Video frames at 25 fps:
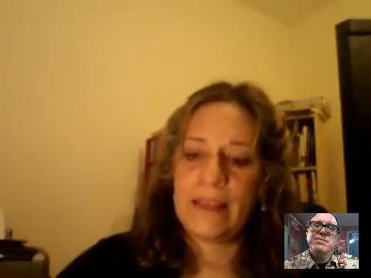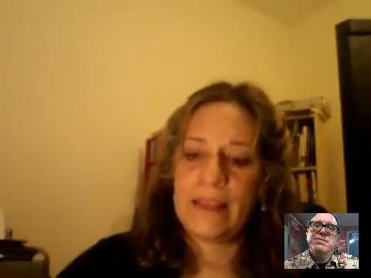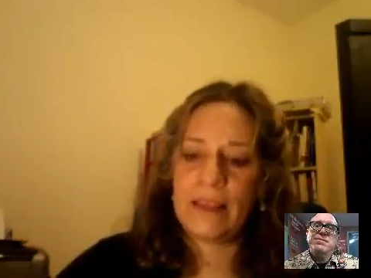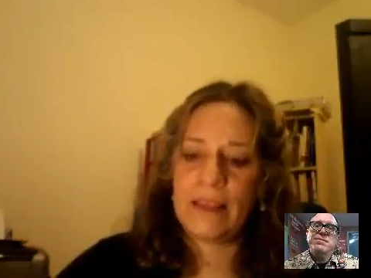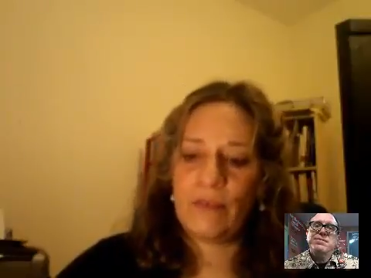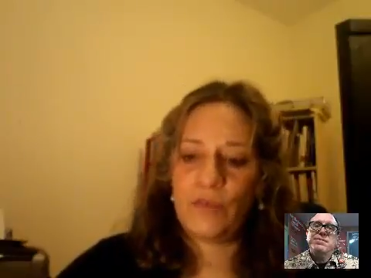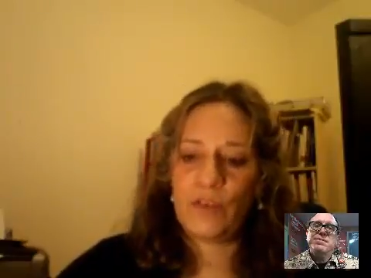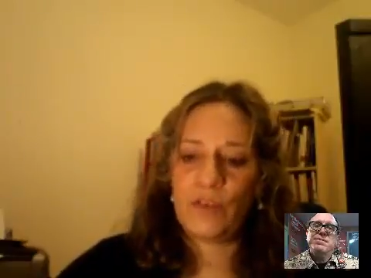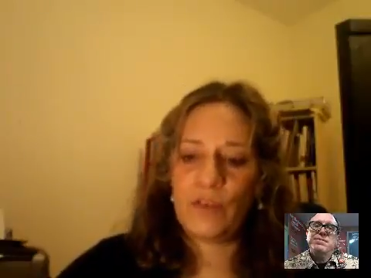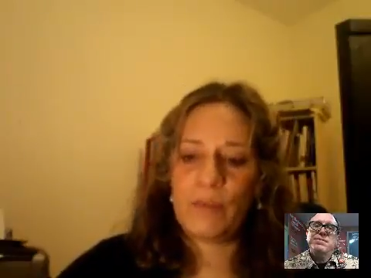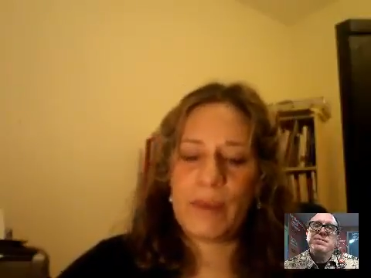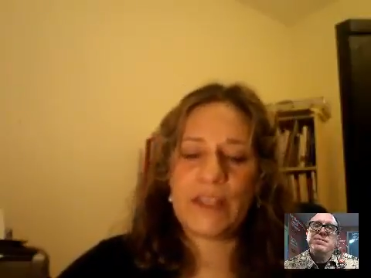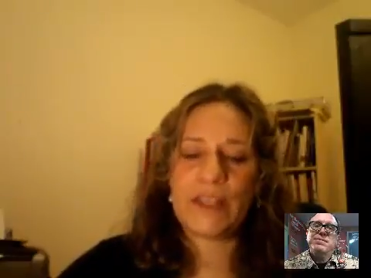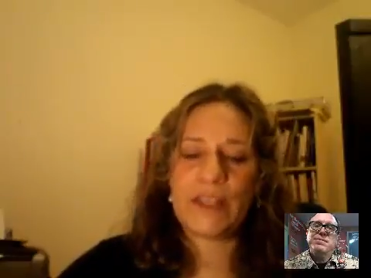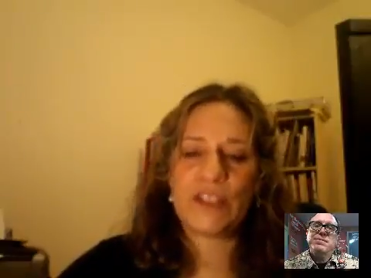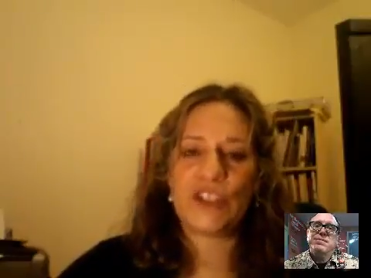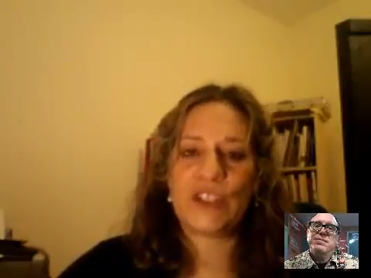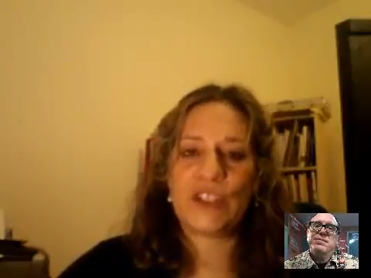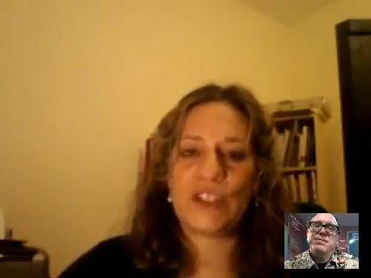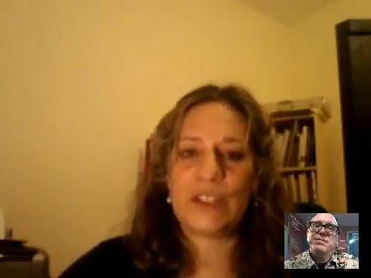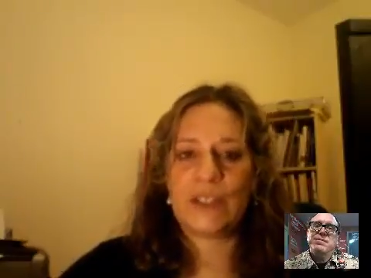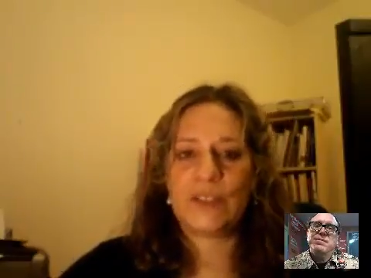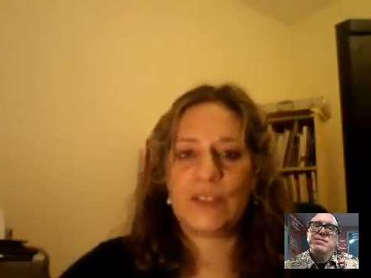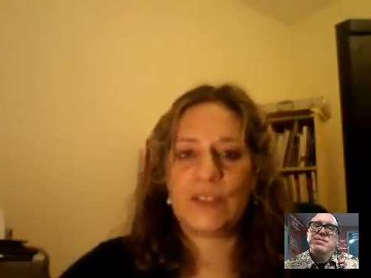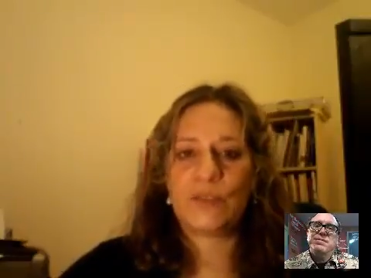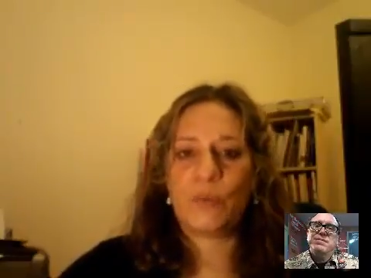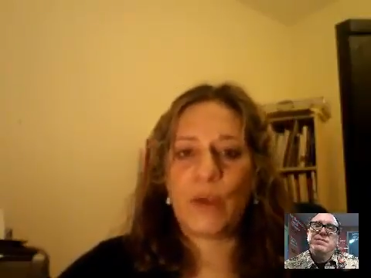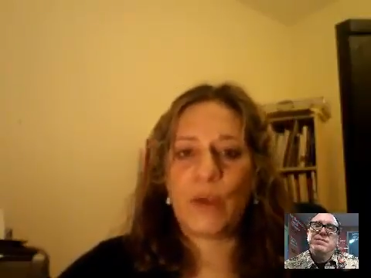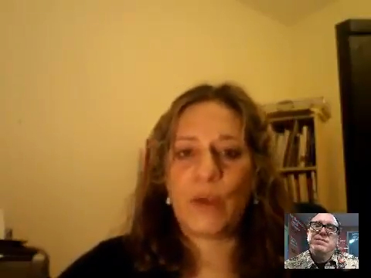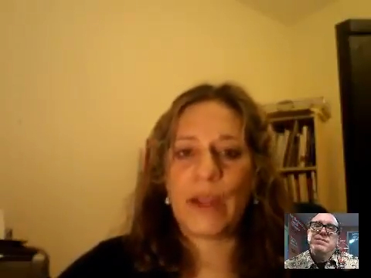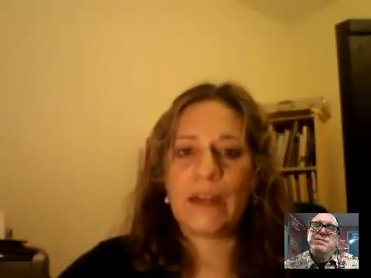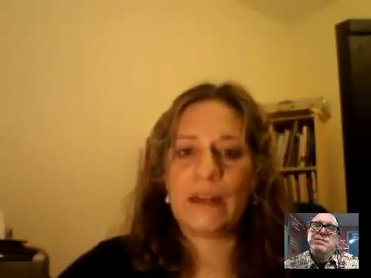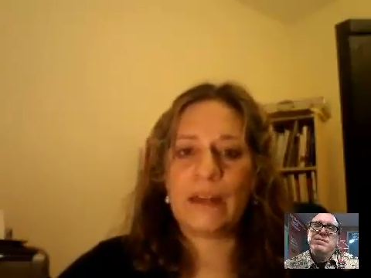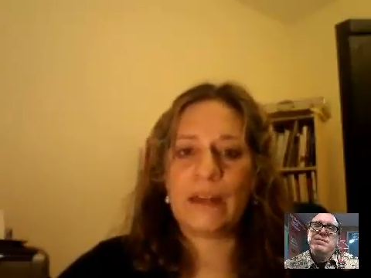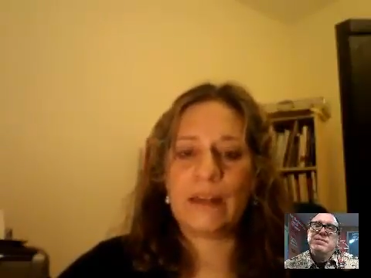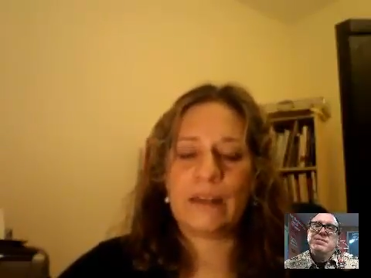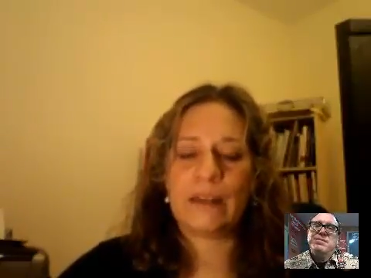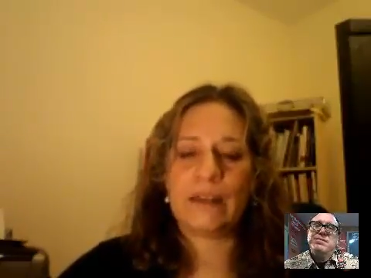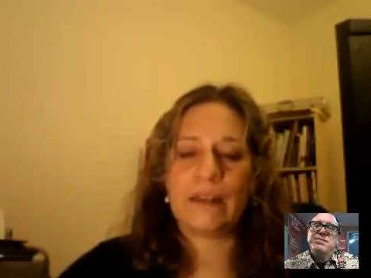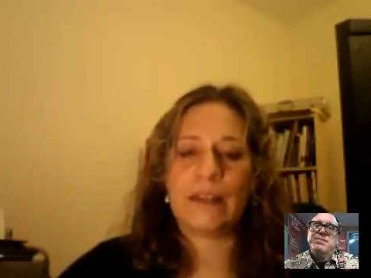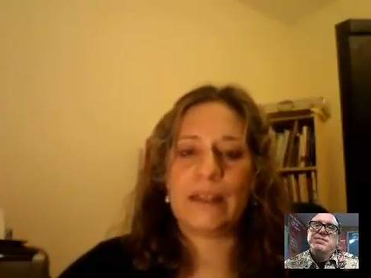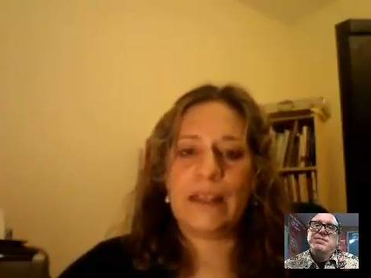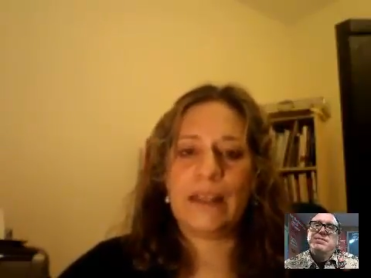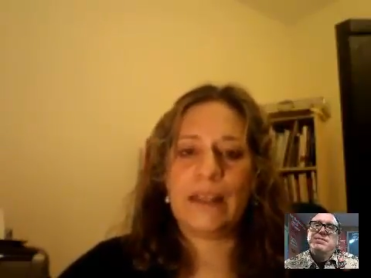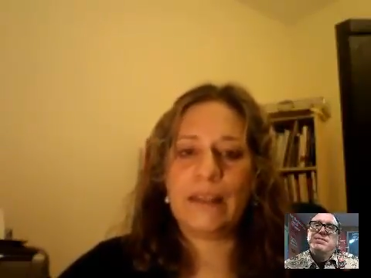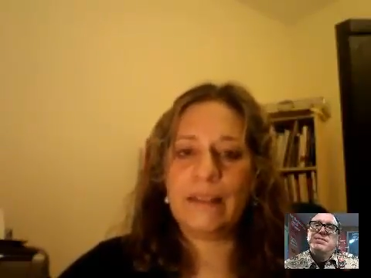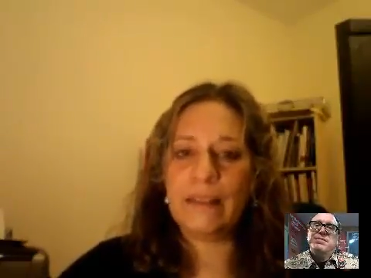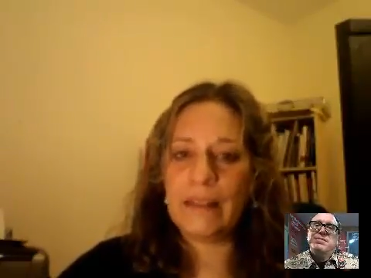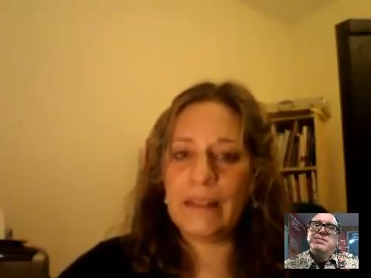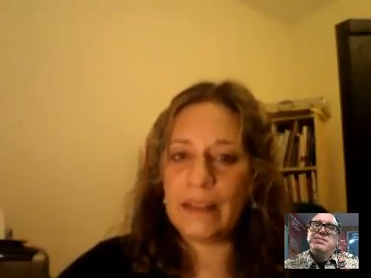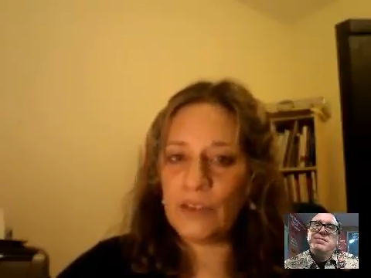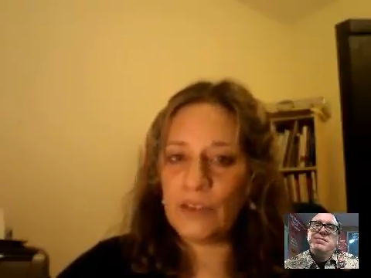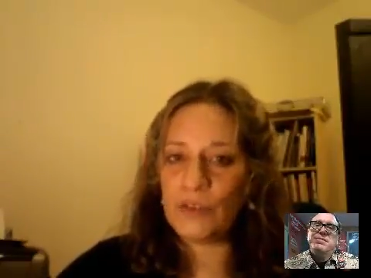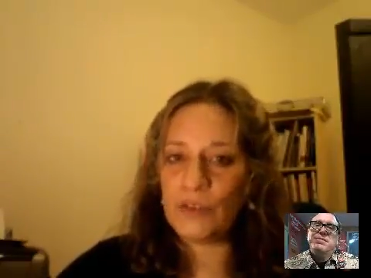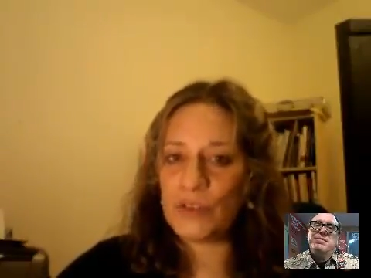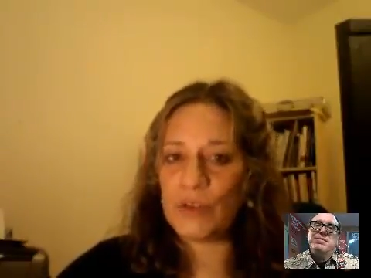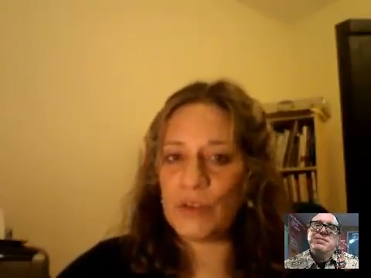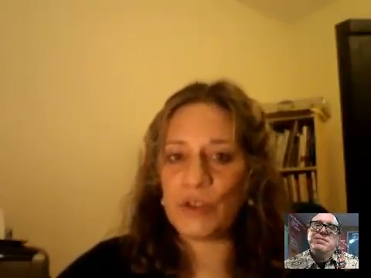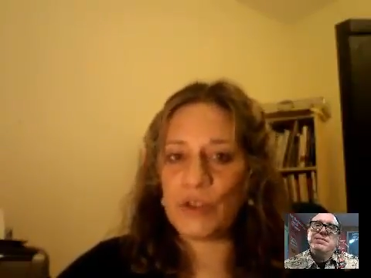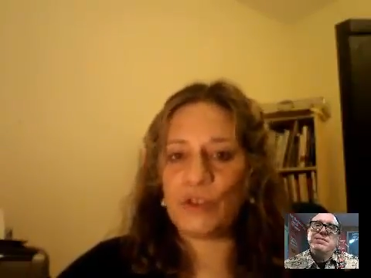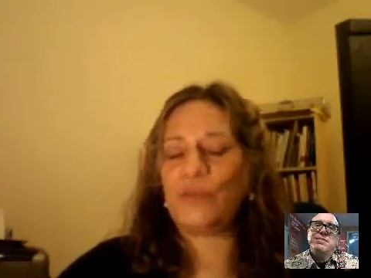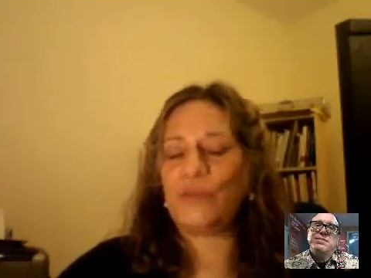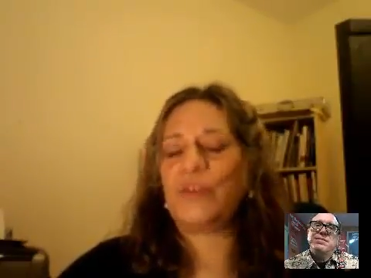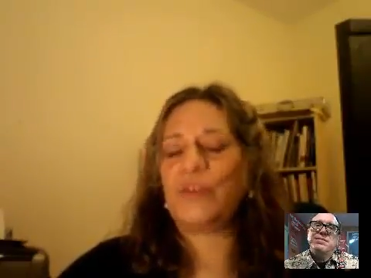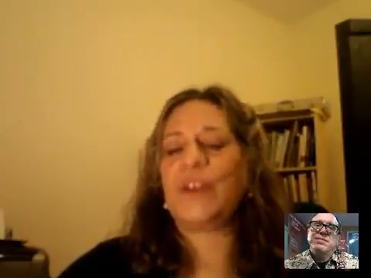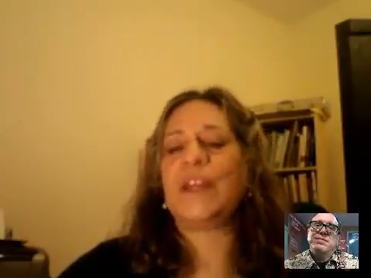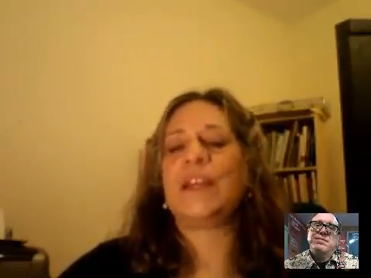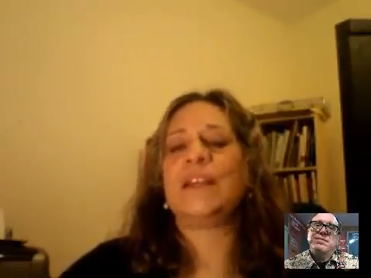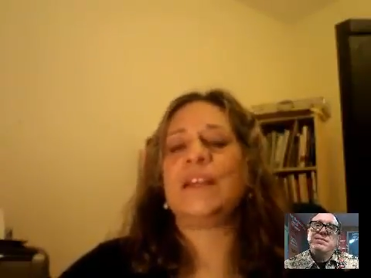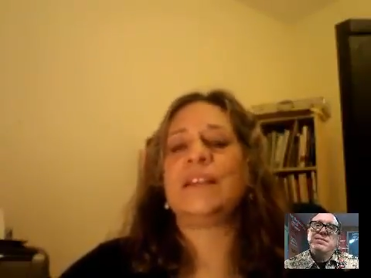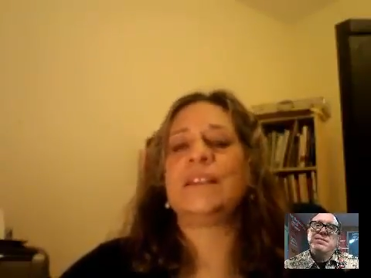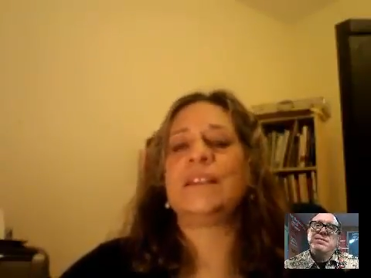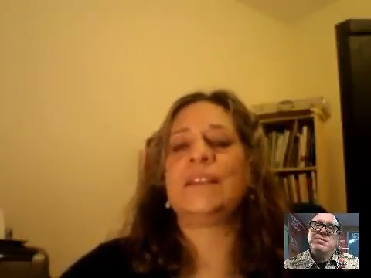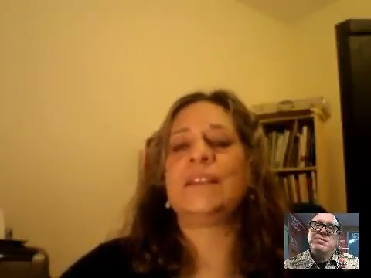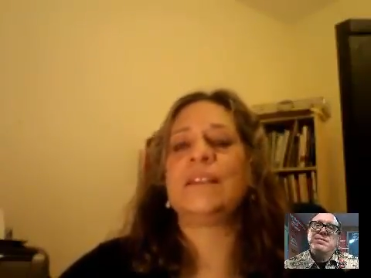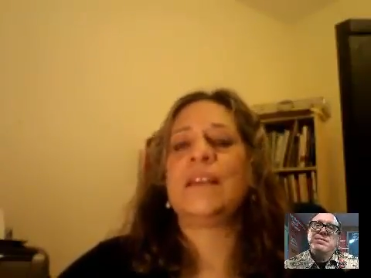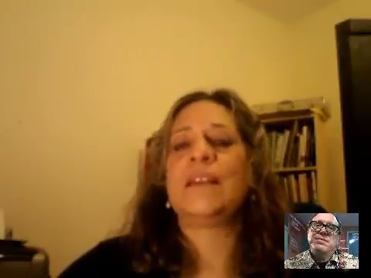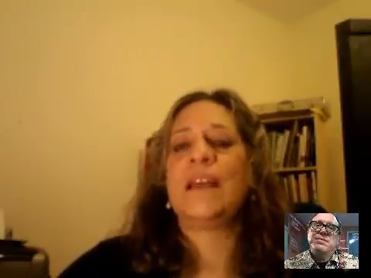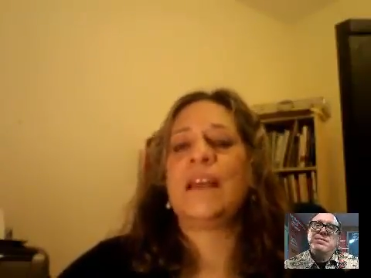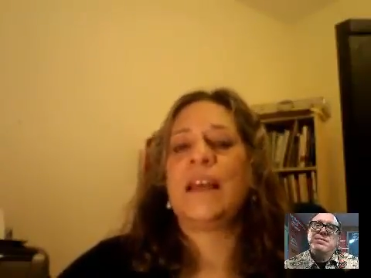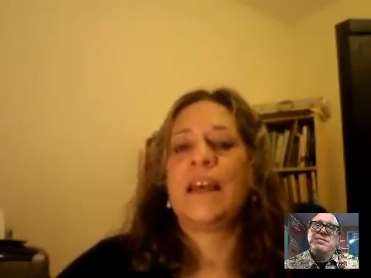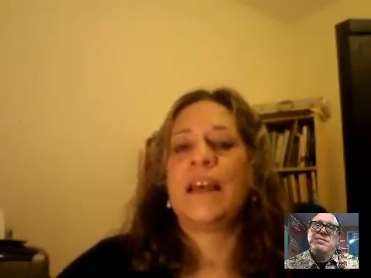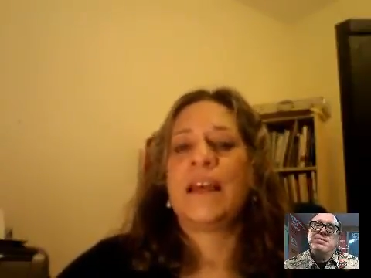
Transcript: the information is right in the user interface.